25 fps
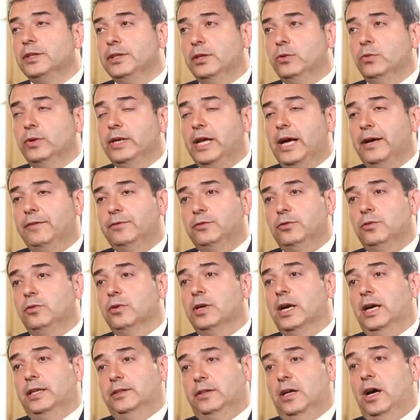then one have to
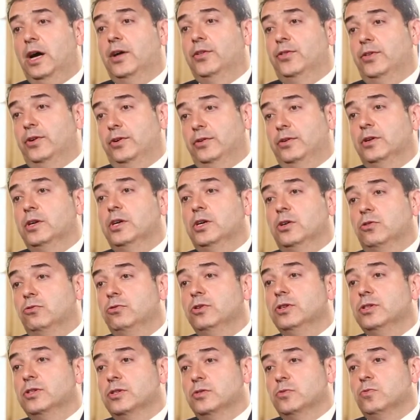look at other
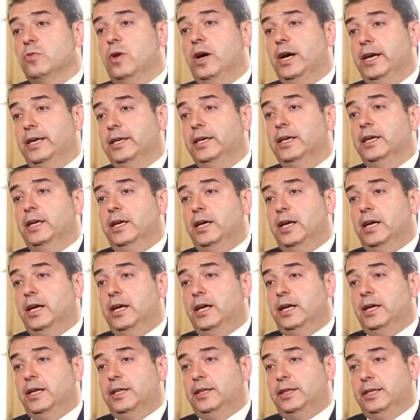reasons why
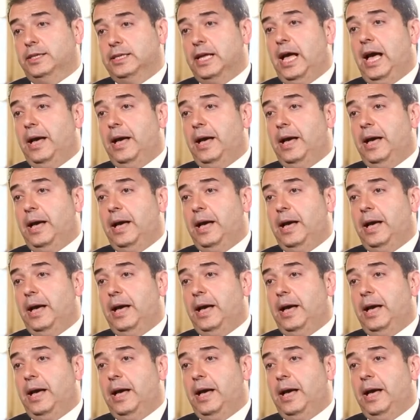this